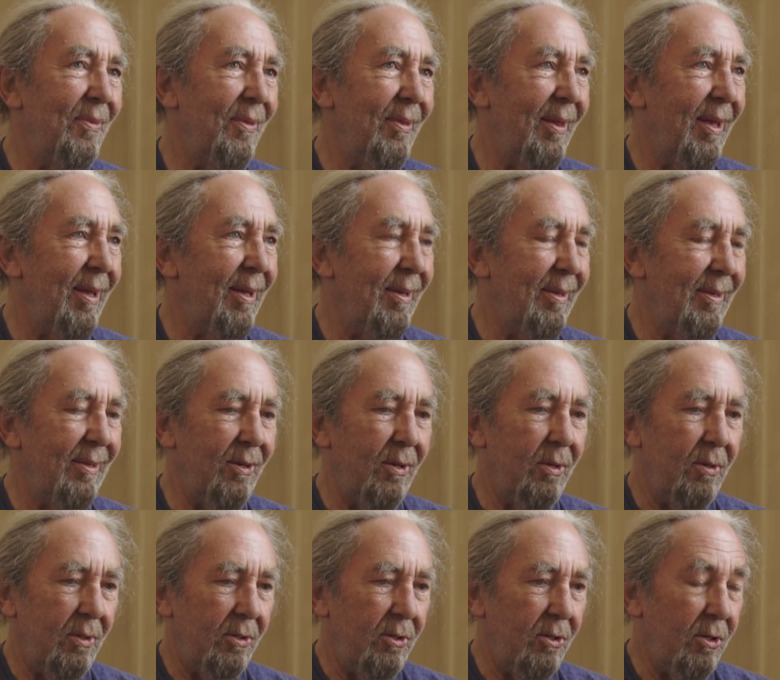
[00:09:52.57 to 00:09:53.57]

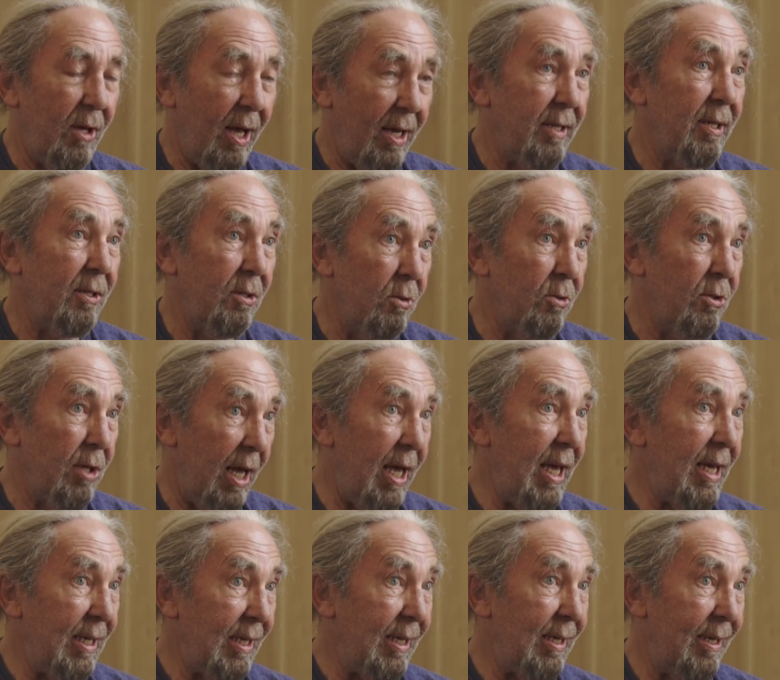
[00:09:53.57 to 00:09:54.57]
you had to use
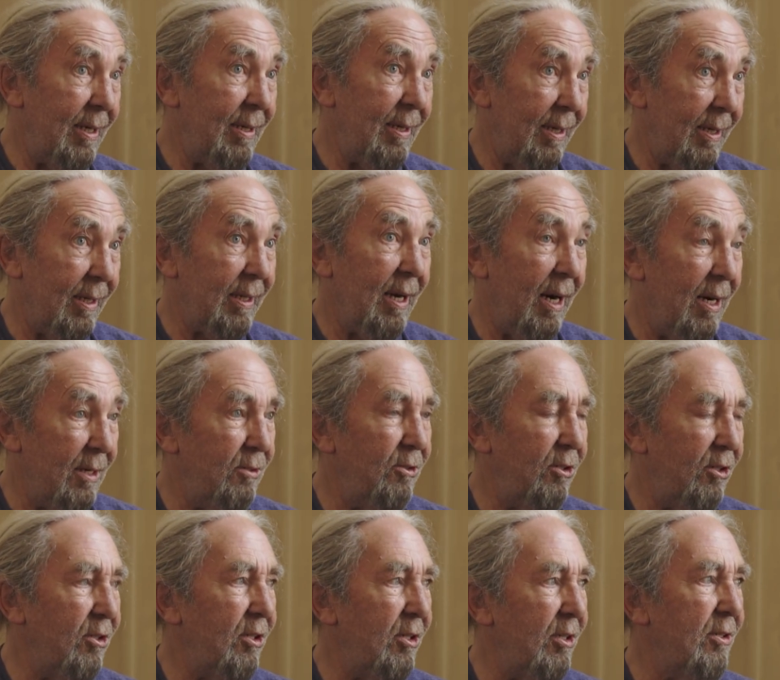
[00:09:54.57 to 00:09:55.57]
ink in the
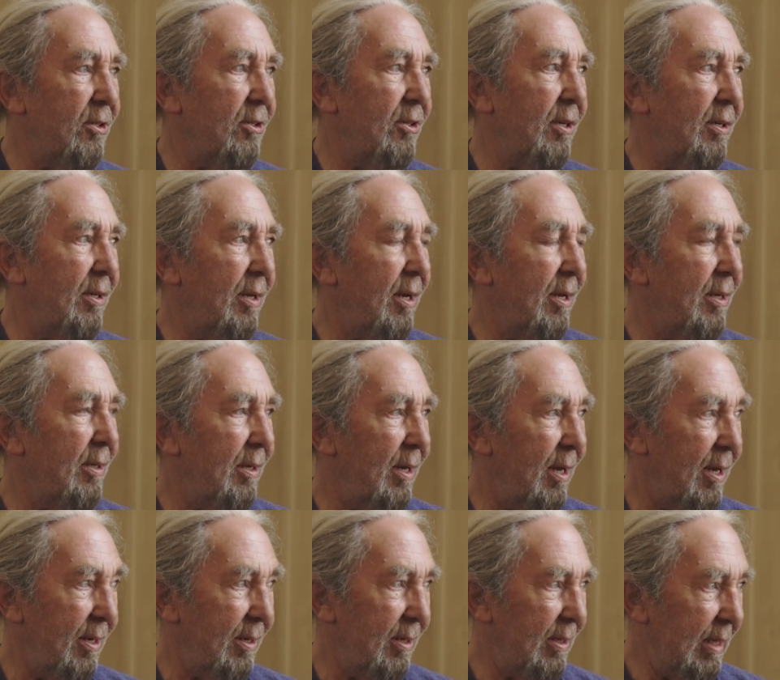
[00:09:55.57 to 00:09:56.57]
cartridges
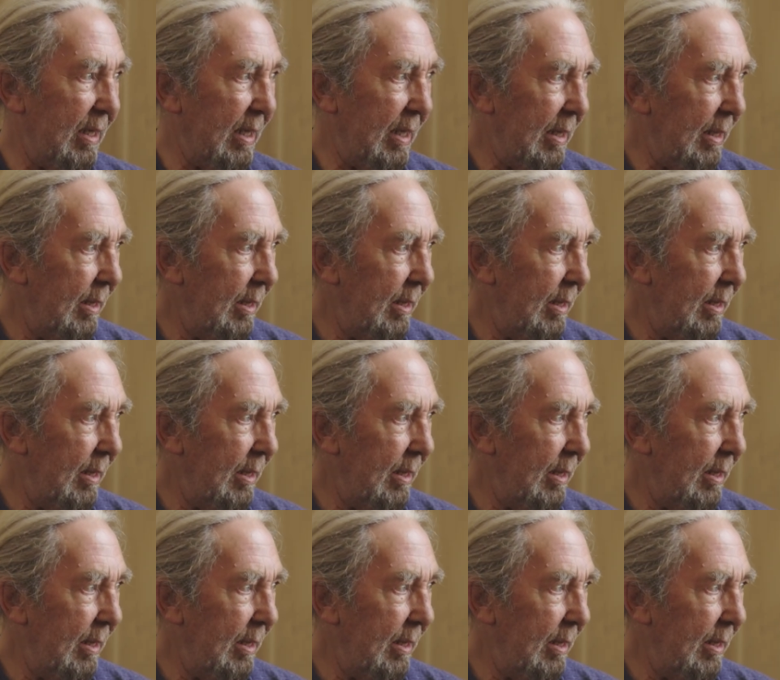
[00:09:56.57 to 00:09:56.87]
and